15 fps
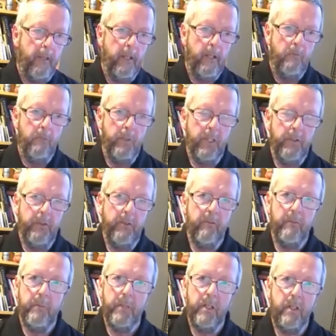bits of
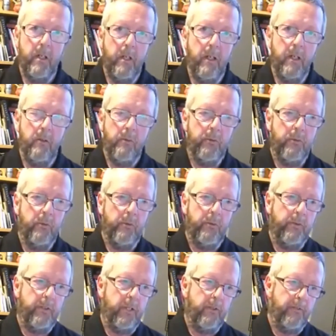barley, all sorts of
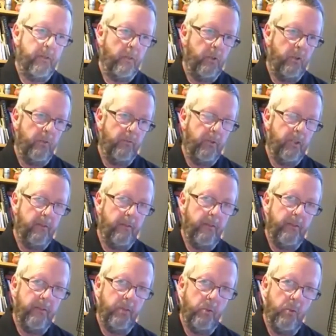stuff that will have come
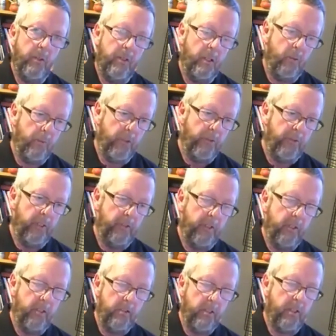through, and they'll be
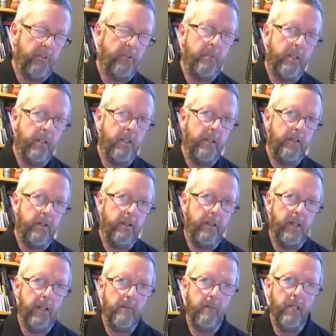sitting just behind the
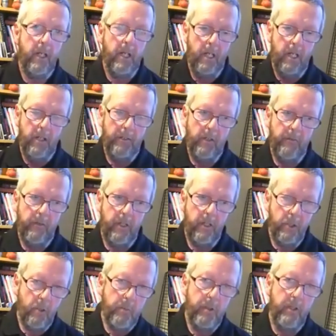tap. So if you
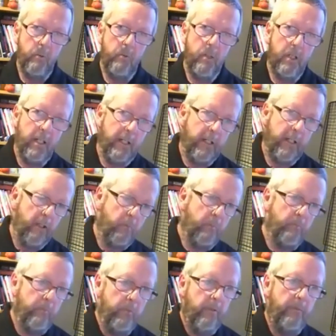open it wide,
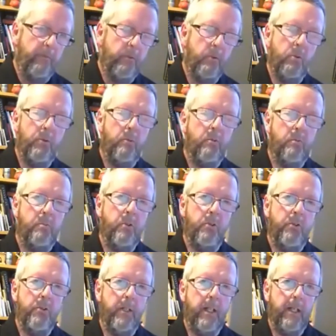the force will
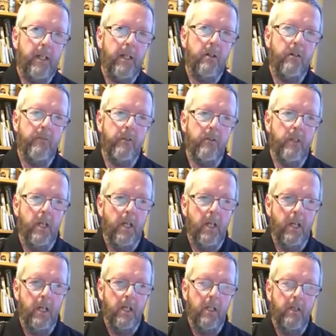push that out. If you
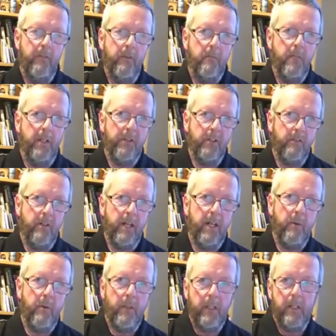mess around
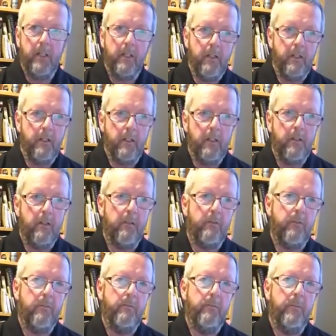with it, you're not,
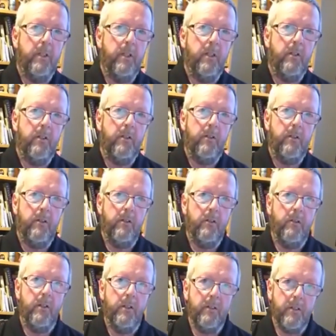you do
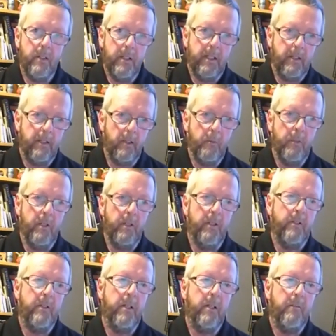it a tiny little bit at a
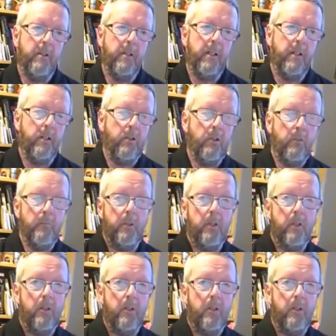time, it could block,